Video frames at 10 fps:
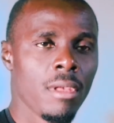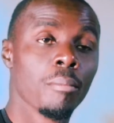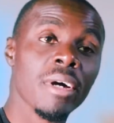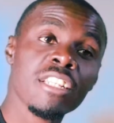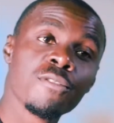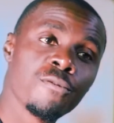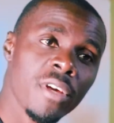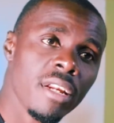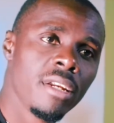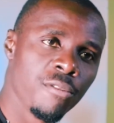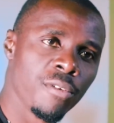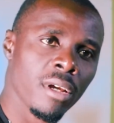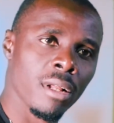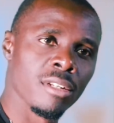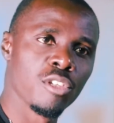But it's very
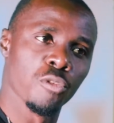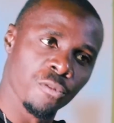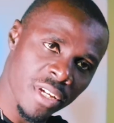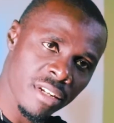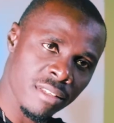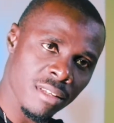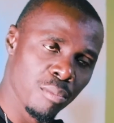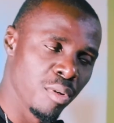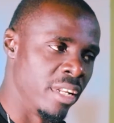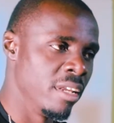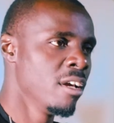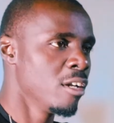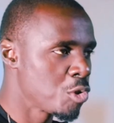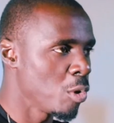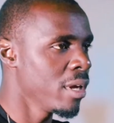difficult to find somebody
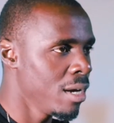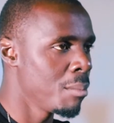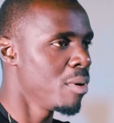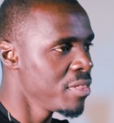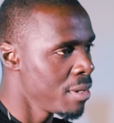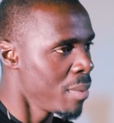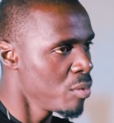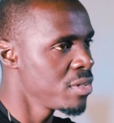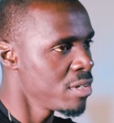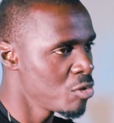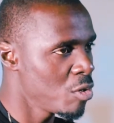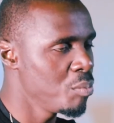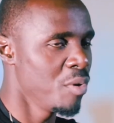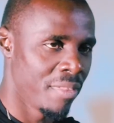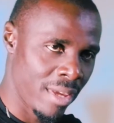talking about the
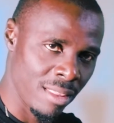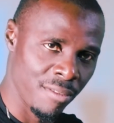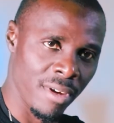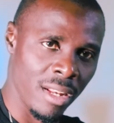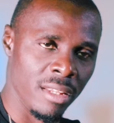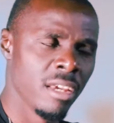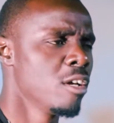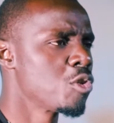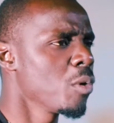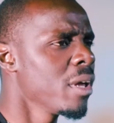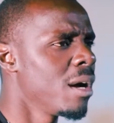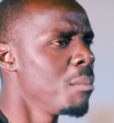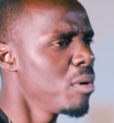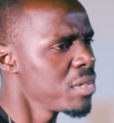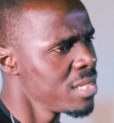mountaintop when they're in the valley, talking
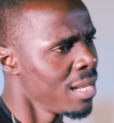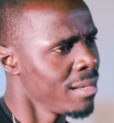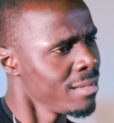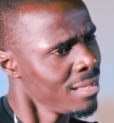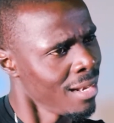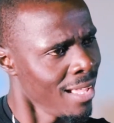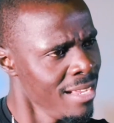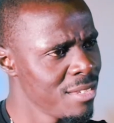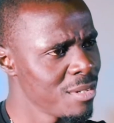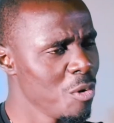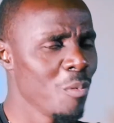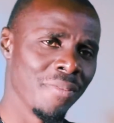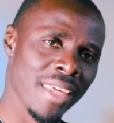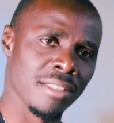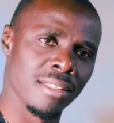about the light
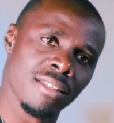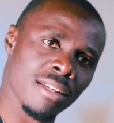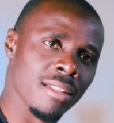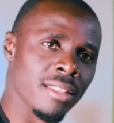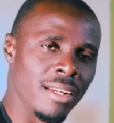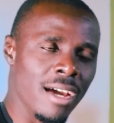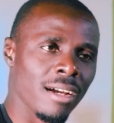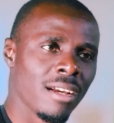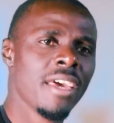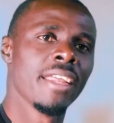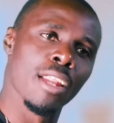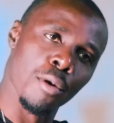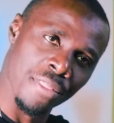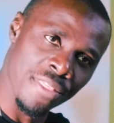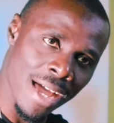when they are seated in the dark.
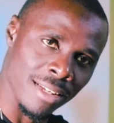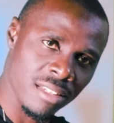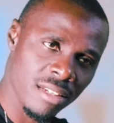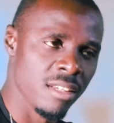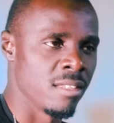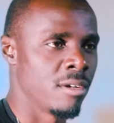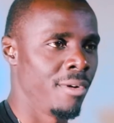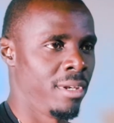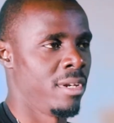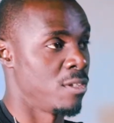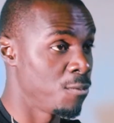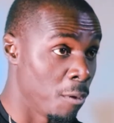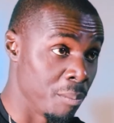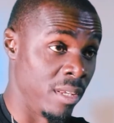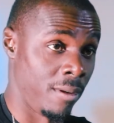Now that is greatness
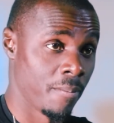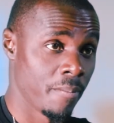for me.